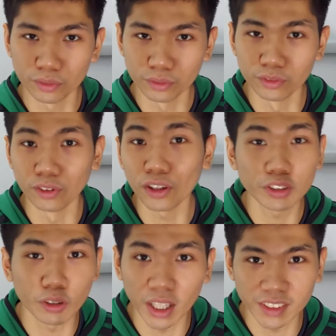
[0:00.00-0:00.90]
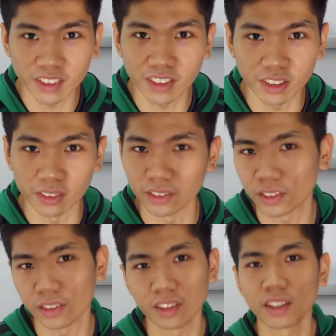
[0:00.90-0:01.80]
virtual
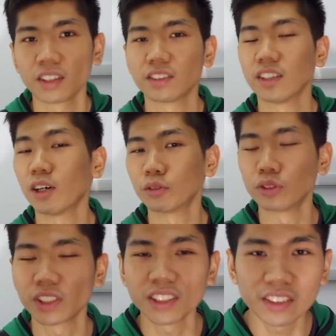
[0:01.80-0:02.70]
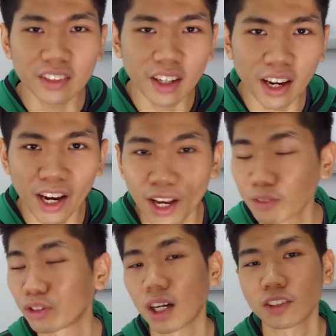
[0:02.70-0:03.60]
assistants. Now you see,
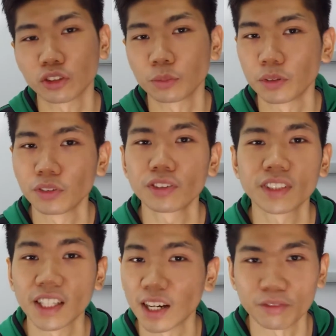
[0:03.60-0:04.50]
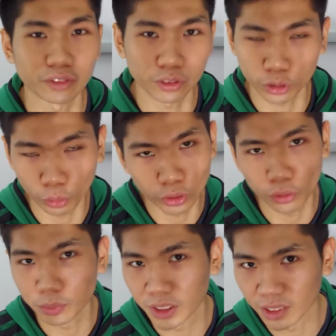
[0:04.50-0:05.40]
every entrepreneur, they have
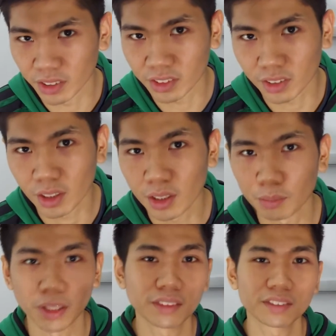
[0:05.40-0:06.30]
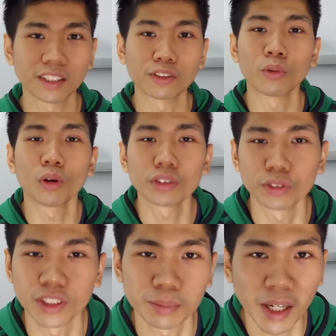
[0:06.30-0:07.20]
social medias, but they don't want
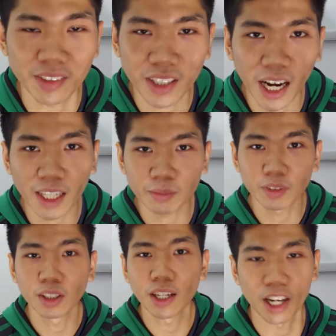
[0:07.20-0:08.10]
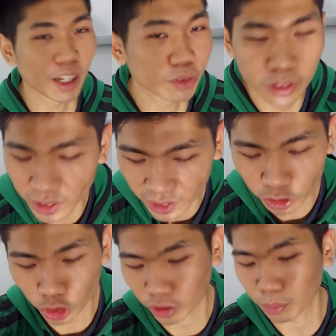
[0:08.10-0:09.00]
to spend time every day
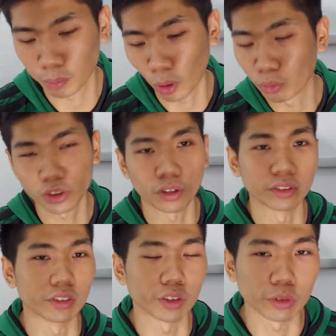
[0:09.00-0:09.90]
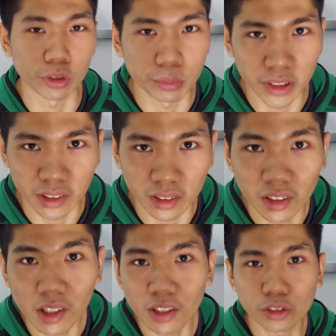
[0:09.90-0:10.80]
just post on the social media.
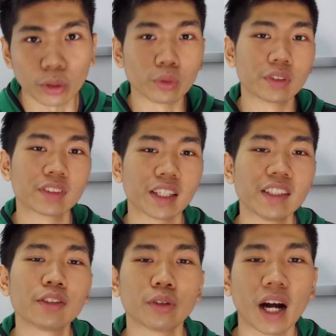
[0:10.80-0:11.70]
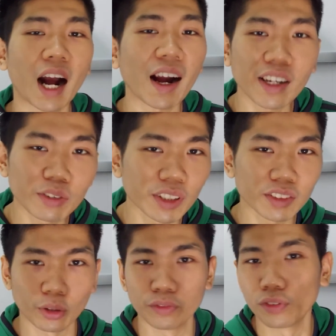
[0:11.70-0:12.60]
So they need to hiring
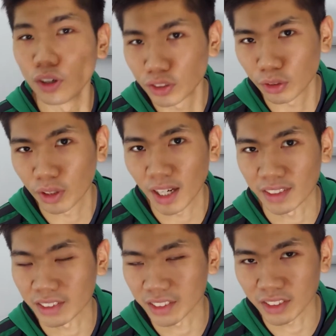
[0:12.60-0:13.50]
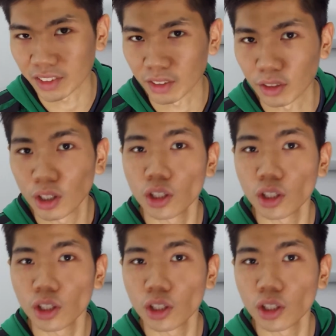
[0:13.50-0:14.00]
the virtual assistant